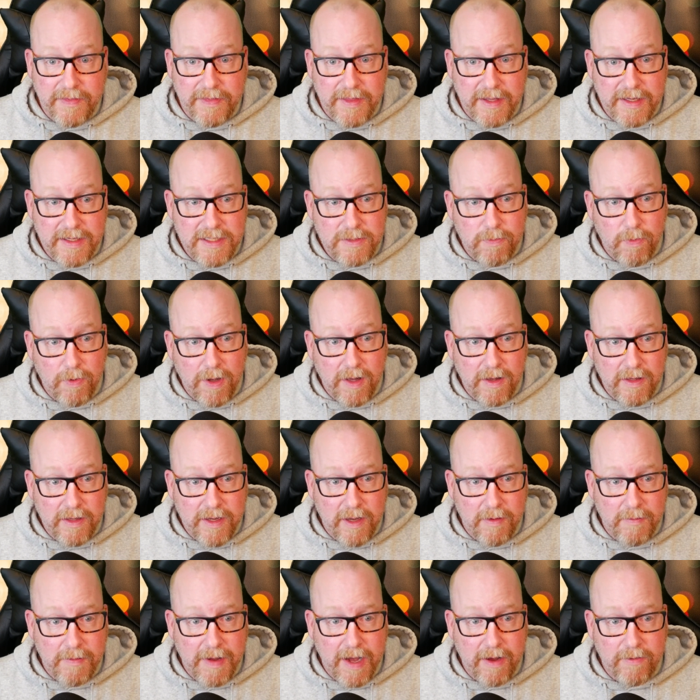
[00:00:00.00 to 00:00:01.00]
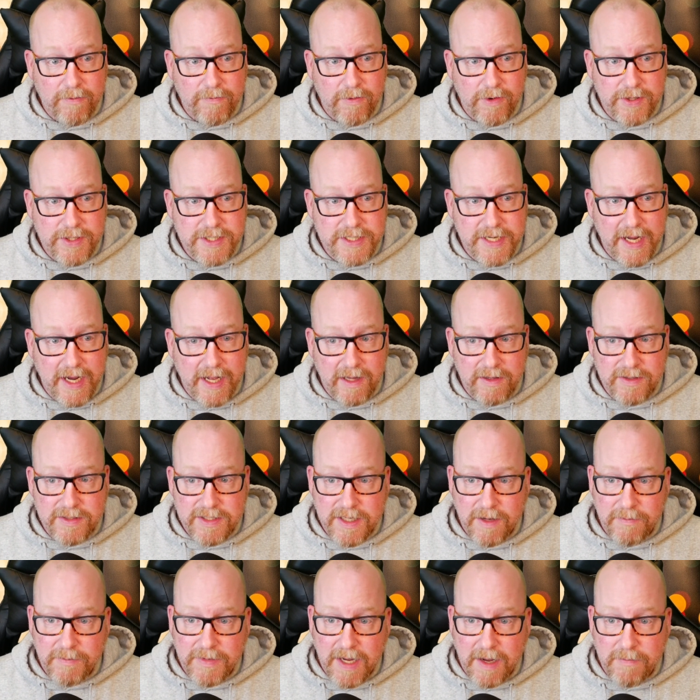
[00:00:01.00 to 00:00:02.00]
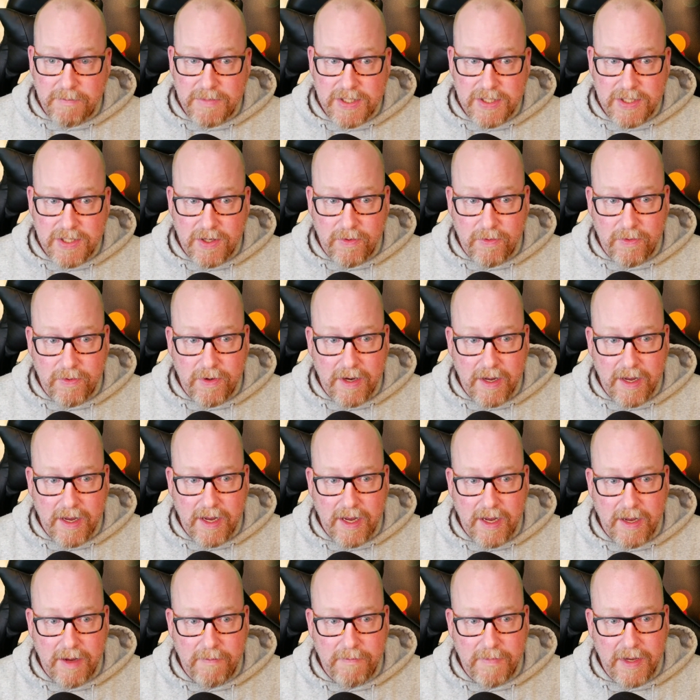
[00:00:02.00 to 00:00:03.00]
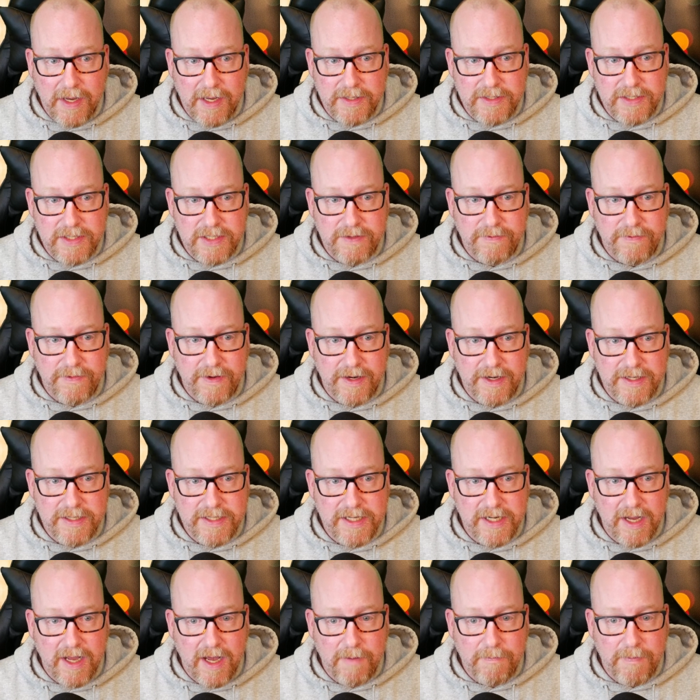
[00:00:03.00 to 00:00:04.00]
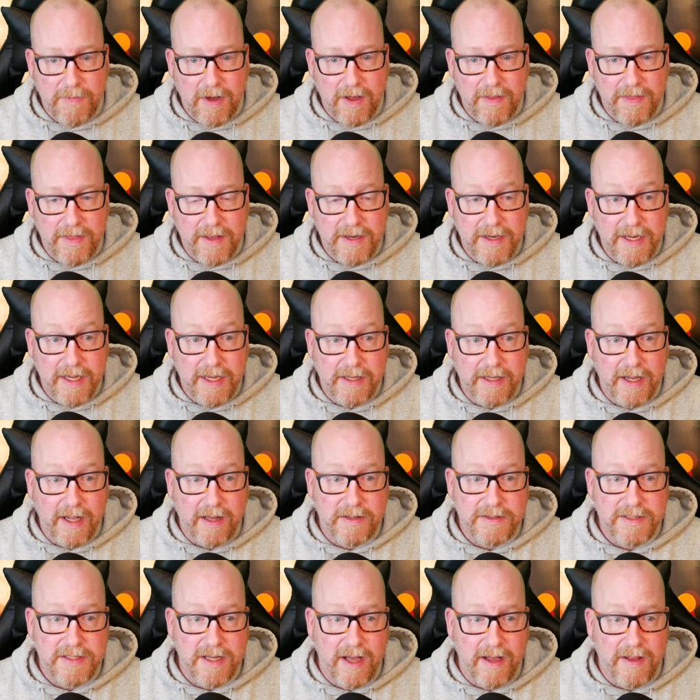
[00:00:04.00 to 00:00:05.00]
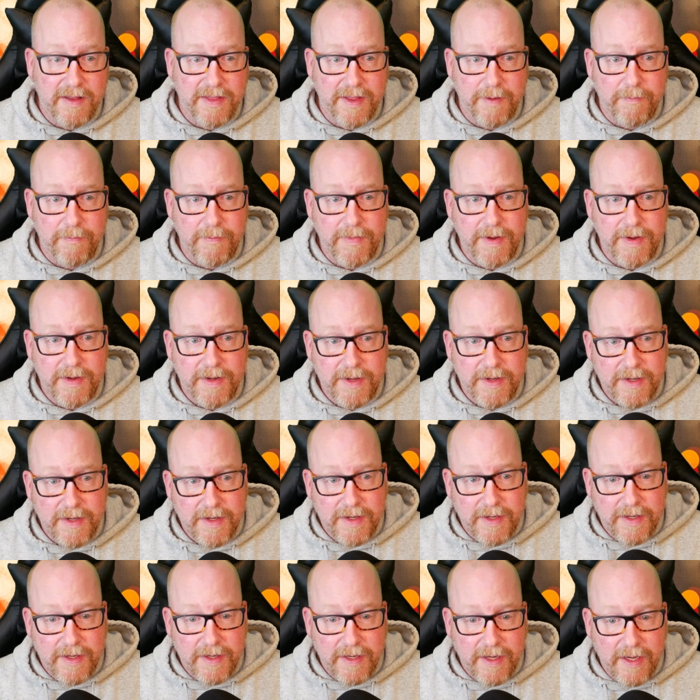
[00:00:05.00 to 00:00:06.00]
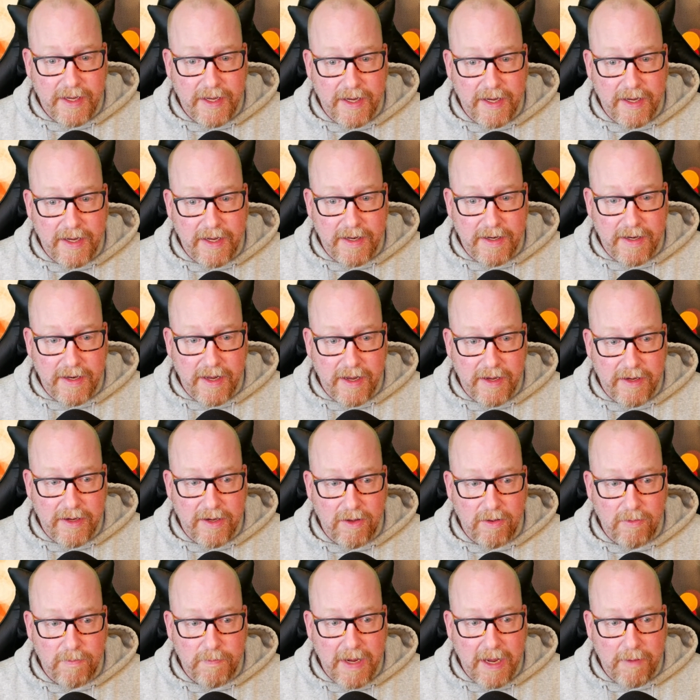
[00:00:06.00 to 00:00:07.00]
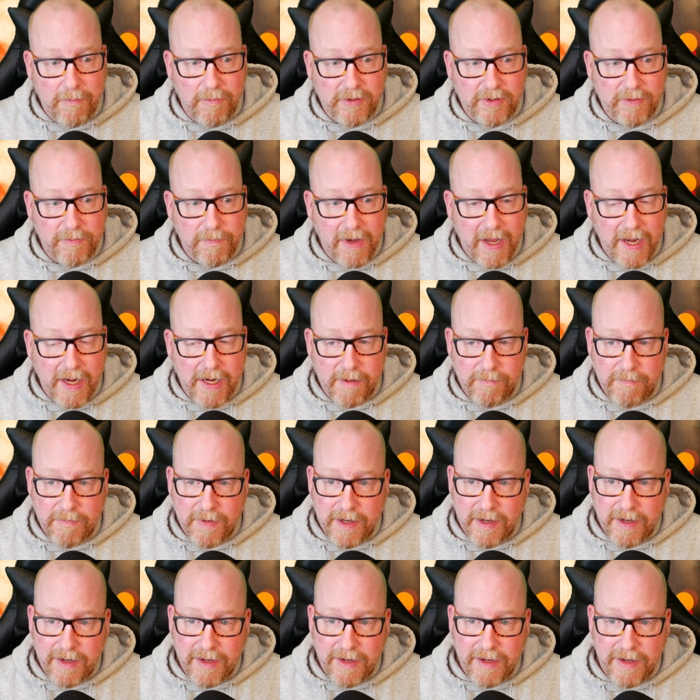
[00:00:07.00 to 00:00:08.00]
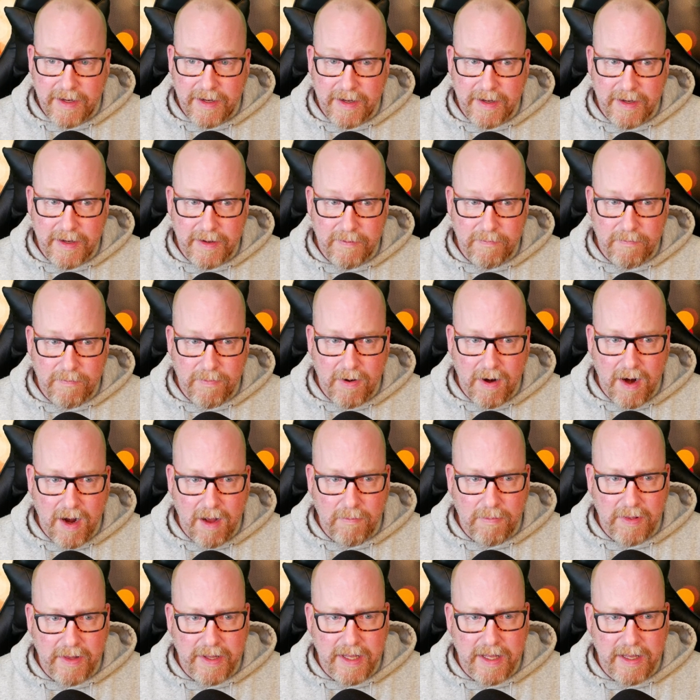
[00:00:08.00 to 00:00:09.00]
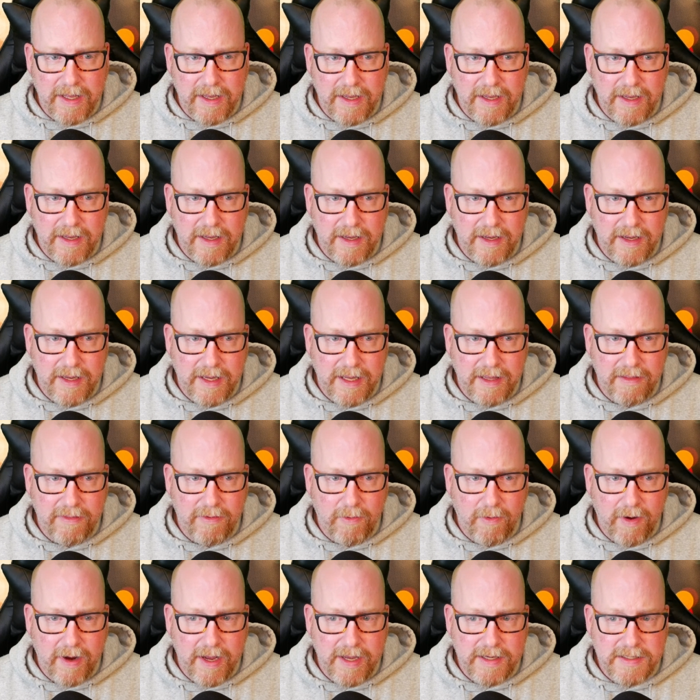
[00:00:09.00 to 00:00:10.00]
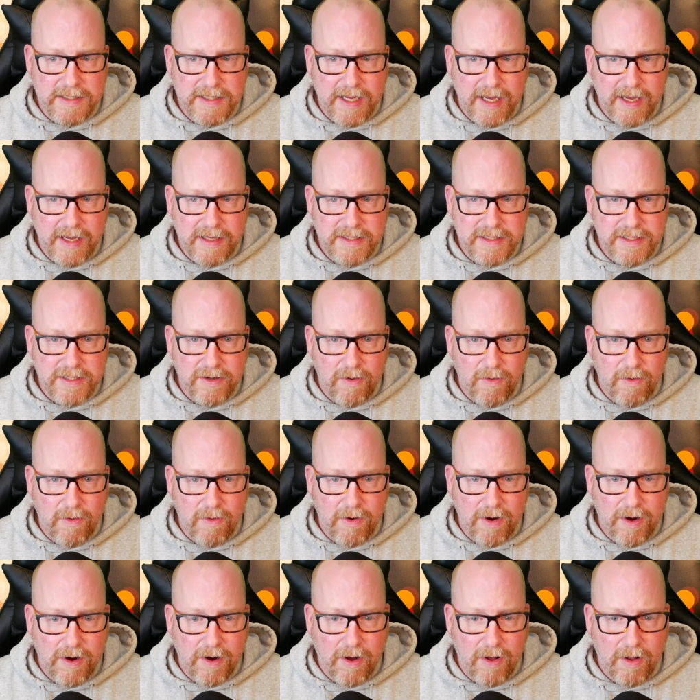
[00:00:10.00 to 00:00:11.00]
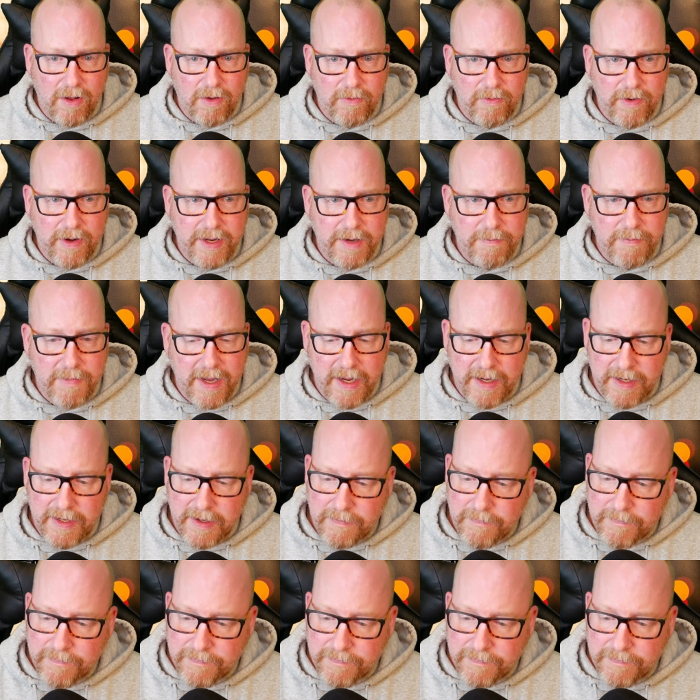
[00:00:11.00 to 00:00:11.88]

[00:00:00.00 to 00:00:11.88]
These will come out for sale sometime soon. I'm just finishing up on the details on them. And you'll be able to buy them probably either as kits or already made.